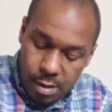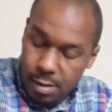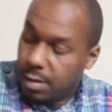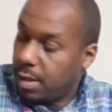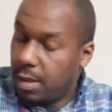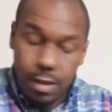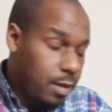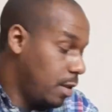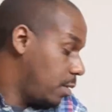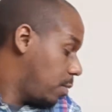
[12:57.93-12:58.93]
Okay, and
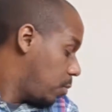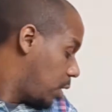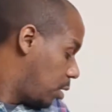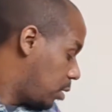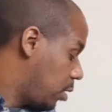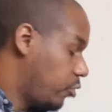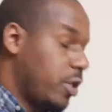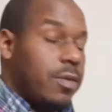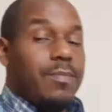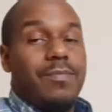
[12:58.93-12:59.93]
then we go to the drill.
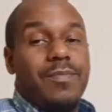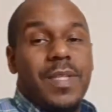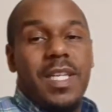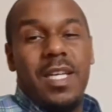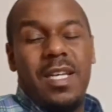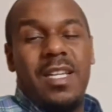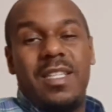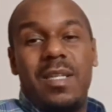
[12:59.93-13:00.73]
The